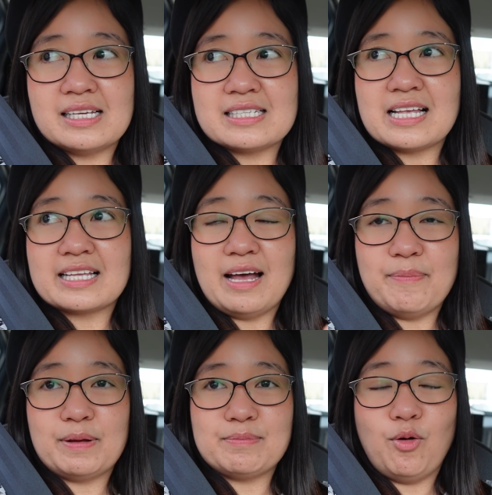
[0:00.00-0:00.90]
it's like
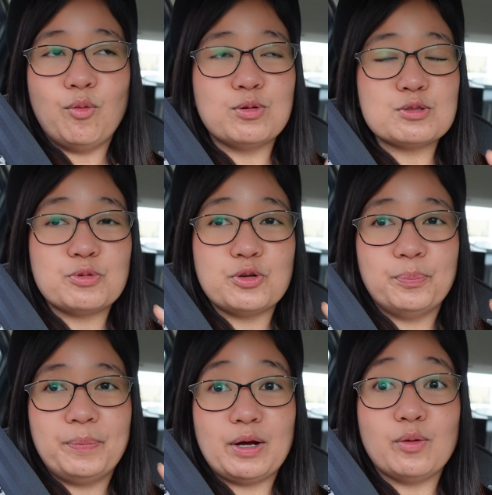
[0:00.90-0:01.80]
dapat maubos mo yung
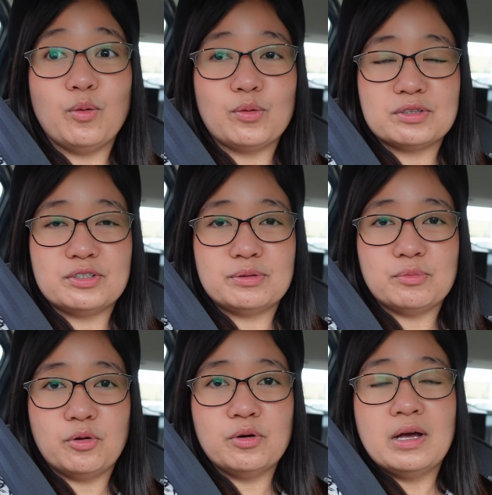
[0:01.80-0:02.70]
pinag-order
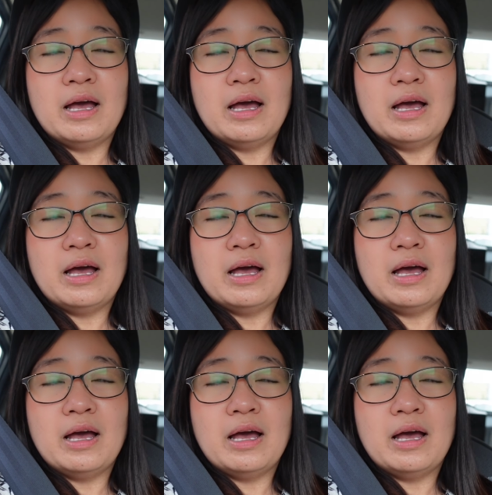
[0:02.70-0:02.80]
mo.